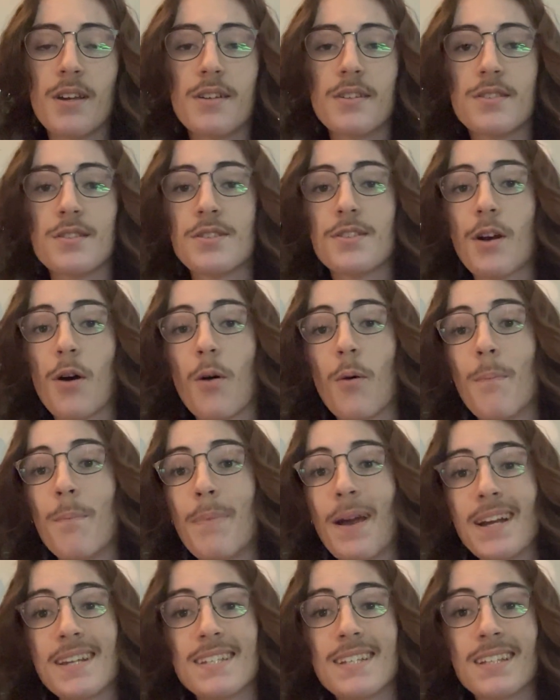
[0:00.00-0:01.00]
So
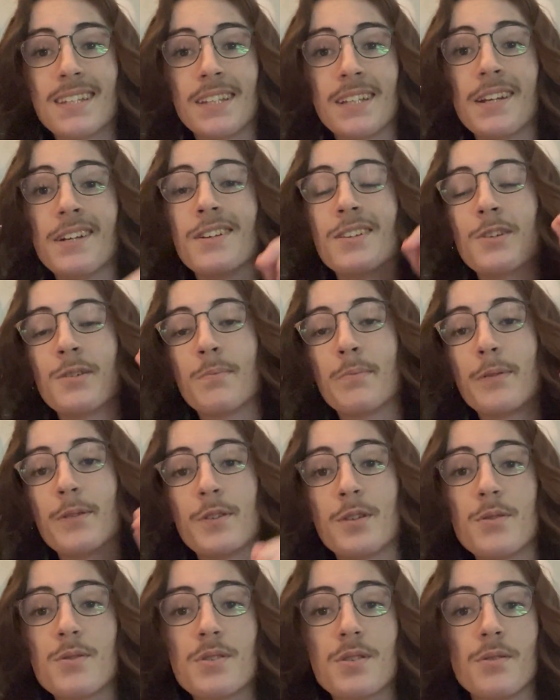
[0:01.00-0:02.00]
basically, your
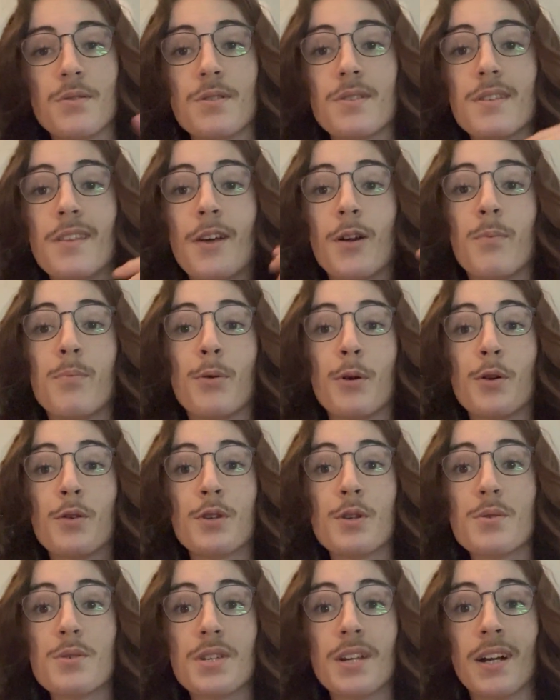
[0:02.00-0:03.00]
producers, they're
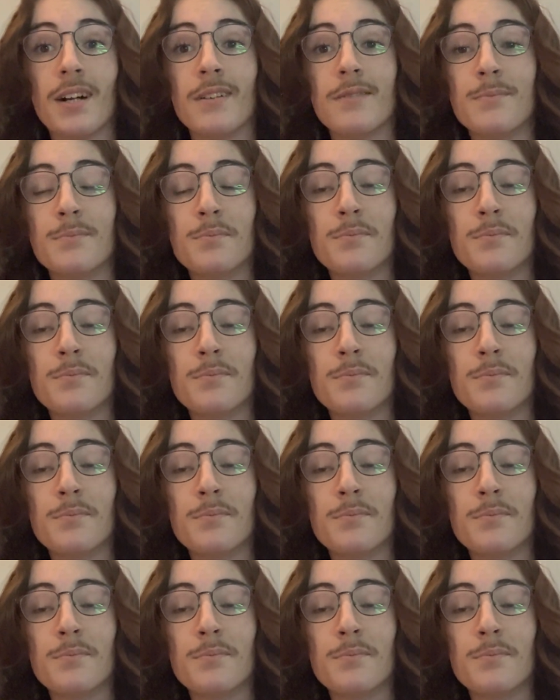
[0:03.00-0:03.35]
producing,